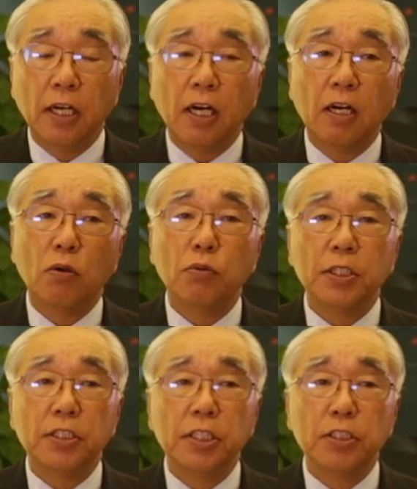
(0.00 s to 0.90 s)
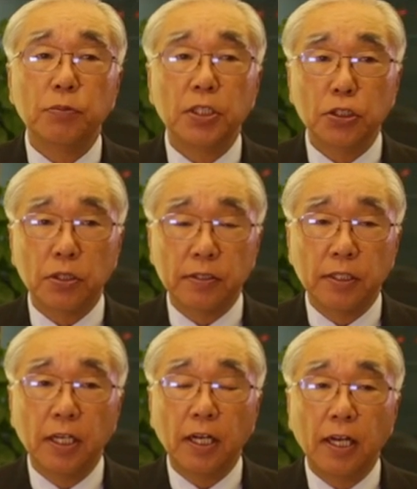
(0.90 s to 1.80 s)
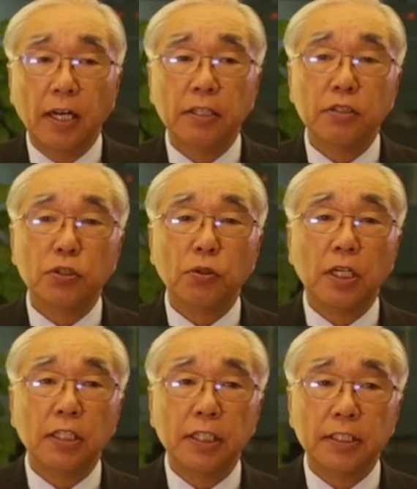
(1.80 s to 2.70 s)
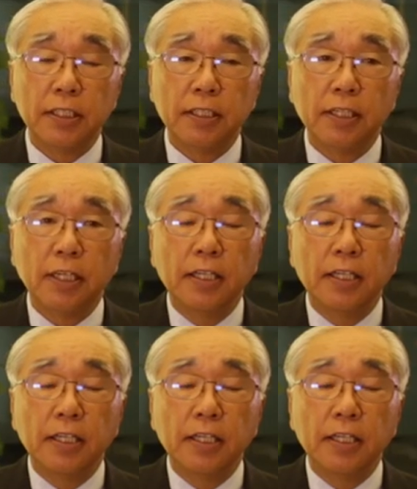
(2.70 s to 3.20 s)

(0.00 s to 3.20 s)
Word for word: Along with his vision and strategy,